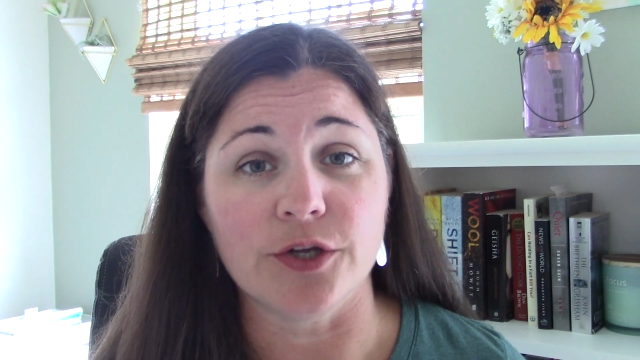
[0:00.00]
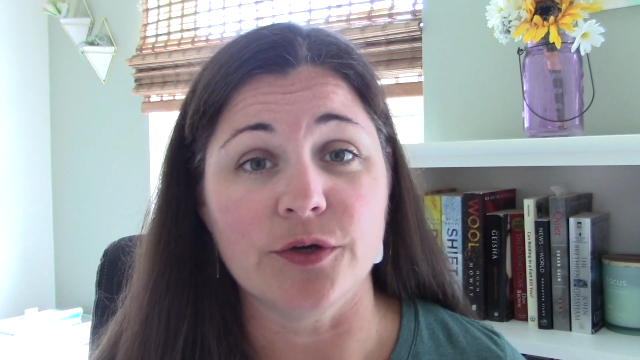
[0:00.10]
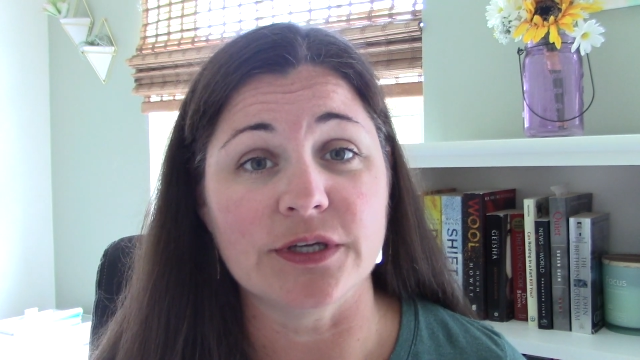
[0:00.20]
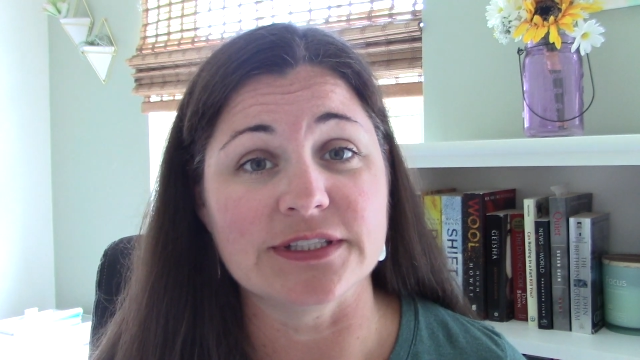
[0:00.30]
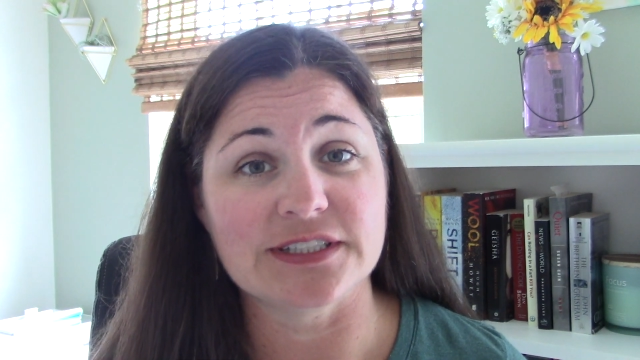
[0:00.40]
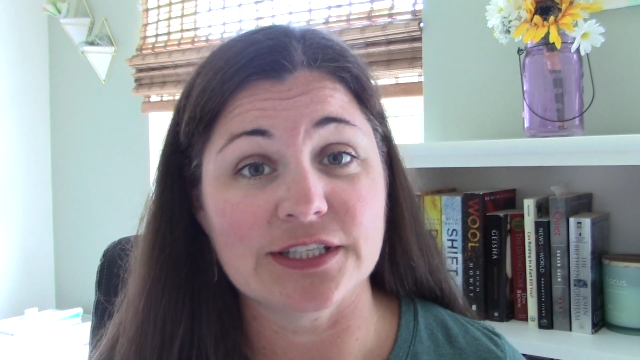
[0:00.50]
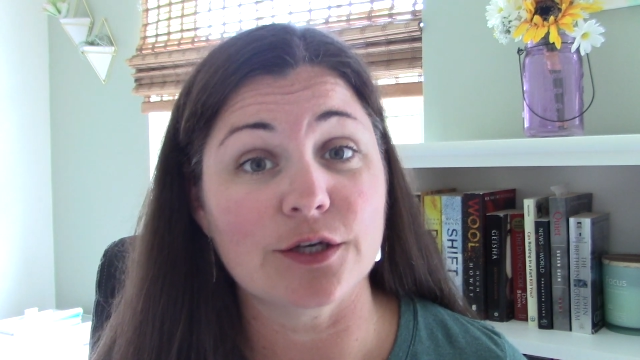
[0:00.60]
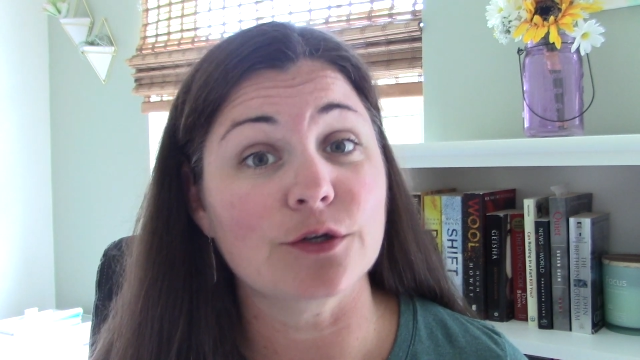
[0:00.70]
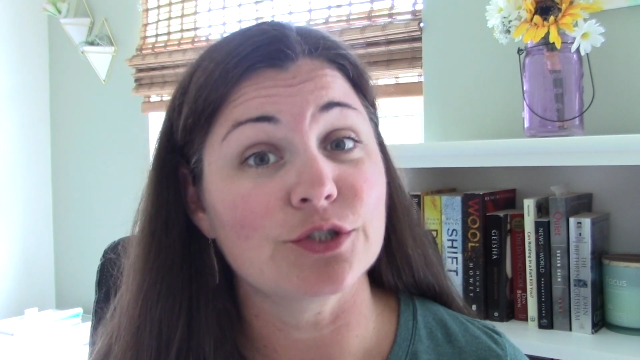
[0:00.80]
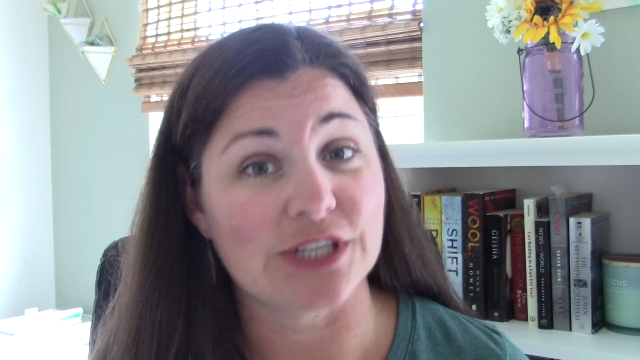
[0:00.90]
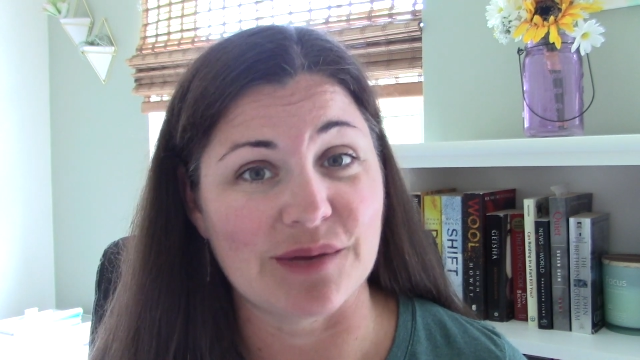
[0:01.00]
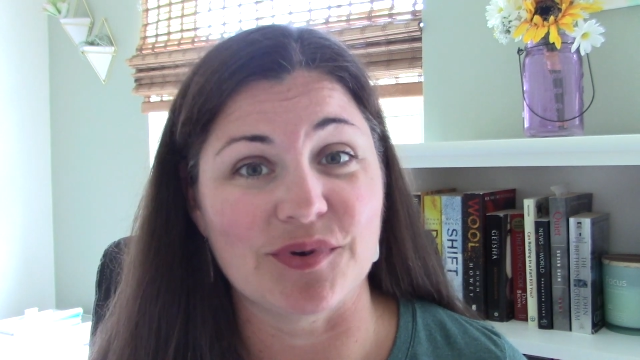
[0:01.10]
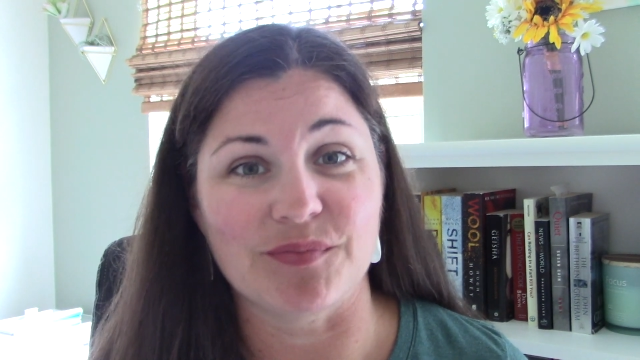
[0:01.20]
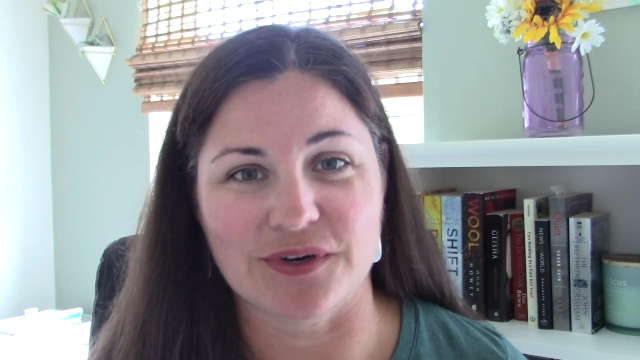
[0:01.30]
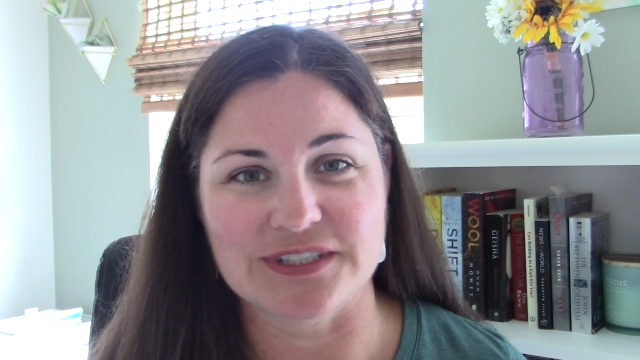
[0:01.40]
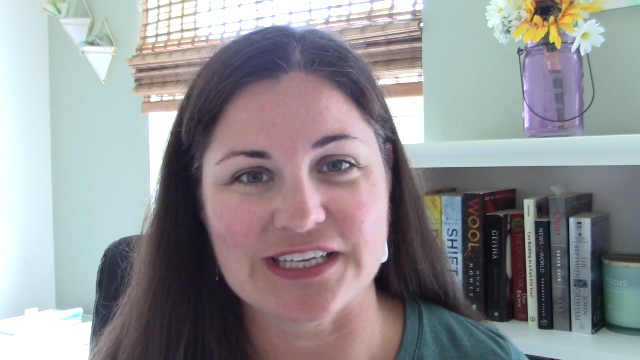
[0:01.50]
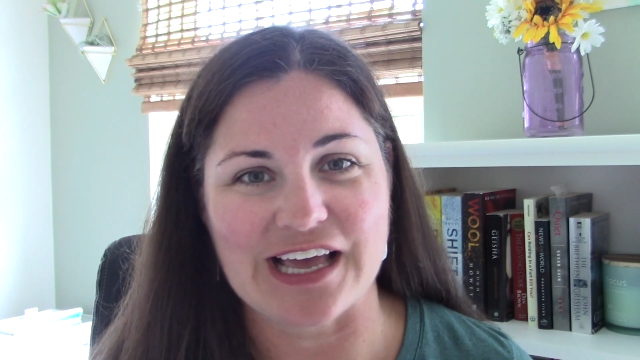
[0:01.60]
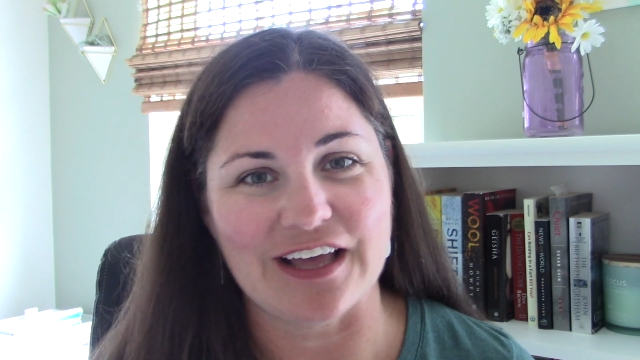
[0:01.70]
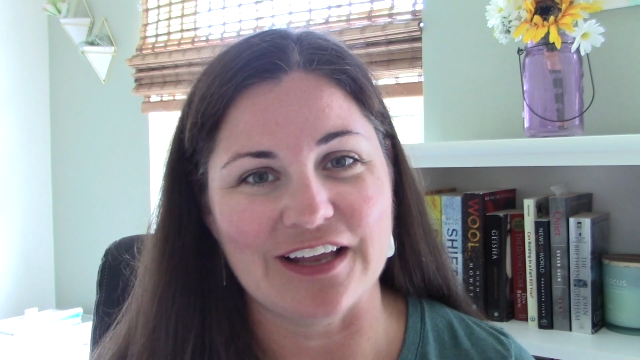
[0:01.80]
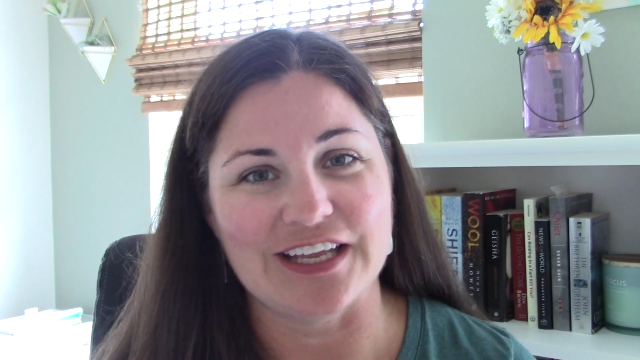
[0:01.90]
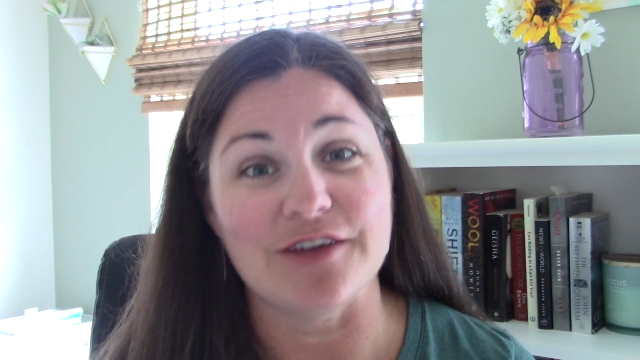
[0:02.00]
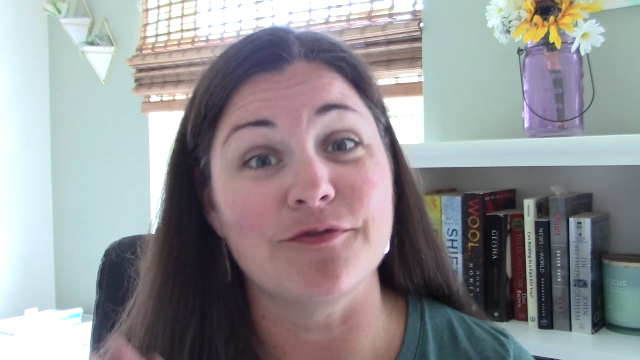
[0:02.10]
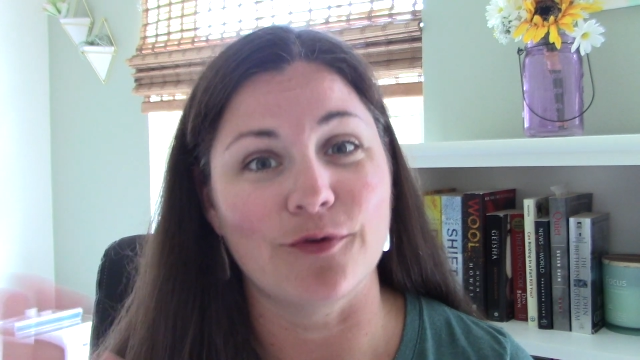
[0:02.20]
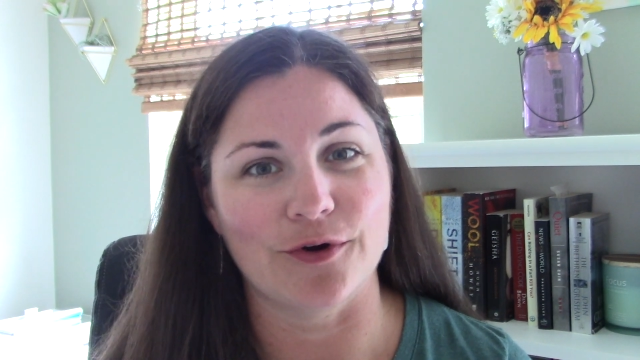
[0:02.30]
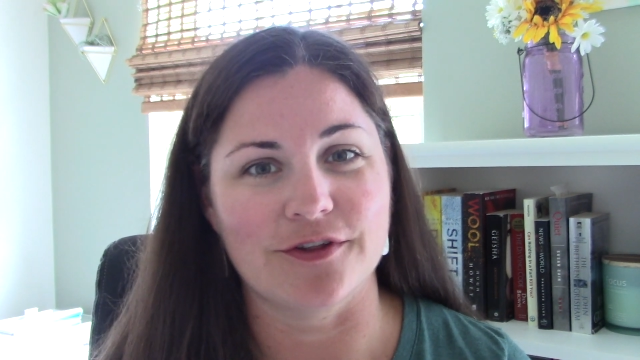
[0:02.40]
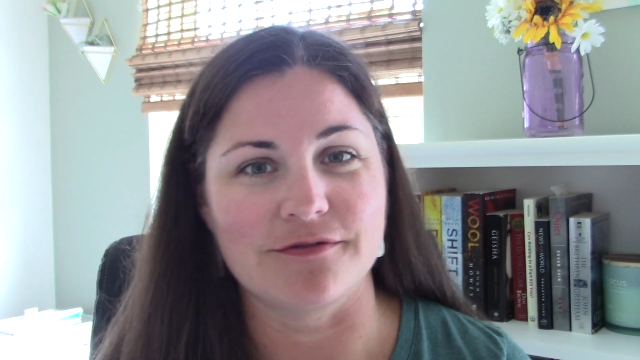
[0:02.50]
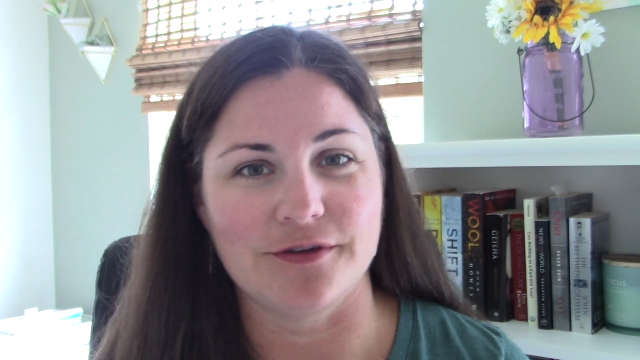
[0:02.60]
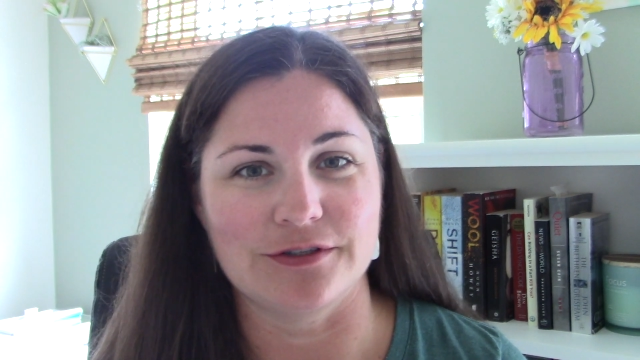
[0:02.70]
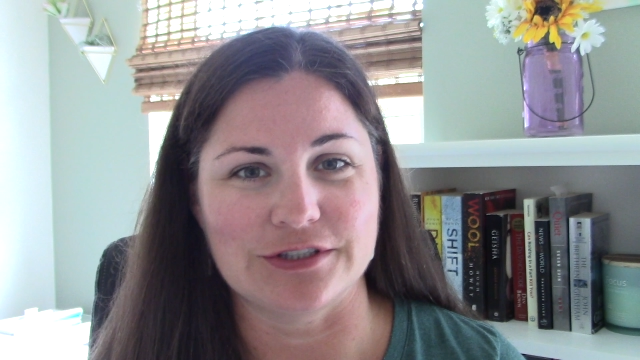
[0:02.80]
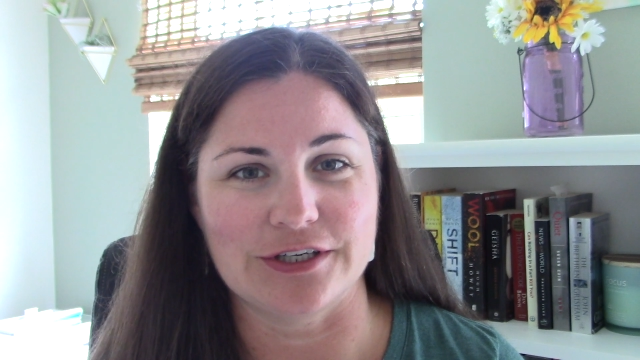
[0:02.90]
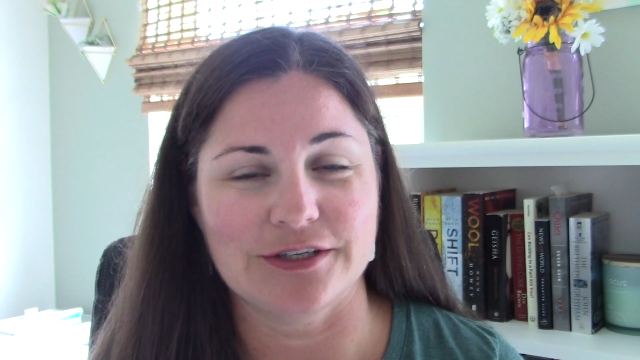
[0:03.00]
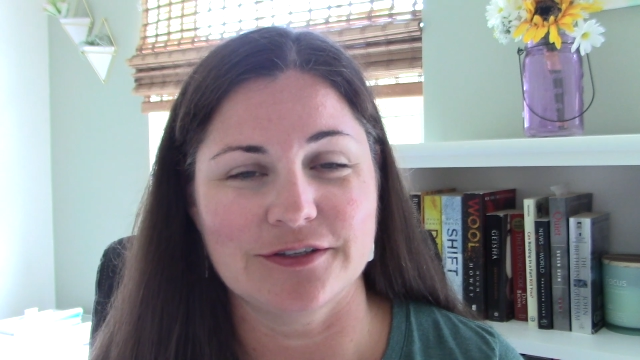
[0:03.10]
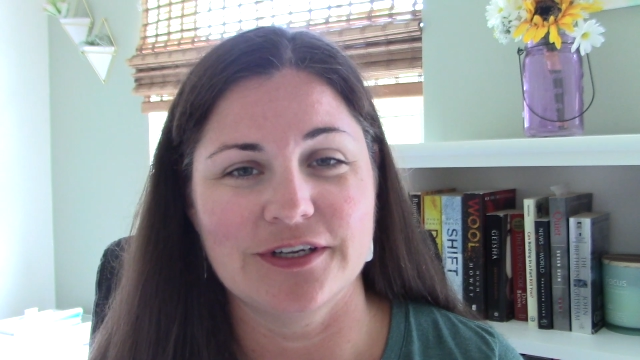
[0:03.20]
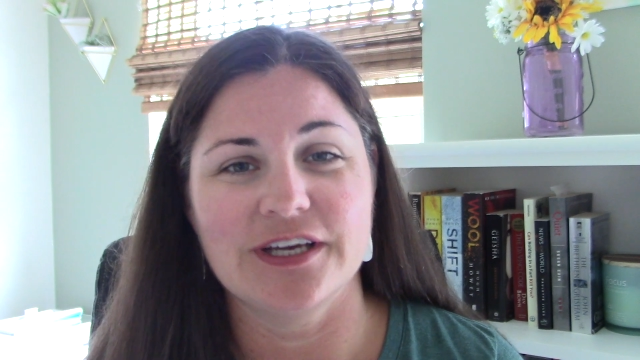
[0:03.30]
you can still shape your personality for the future.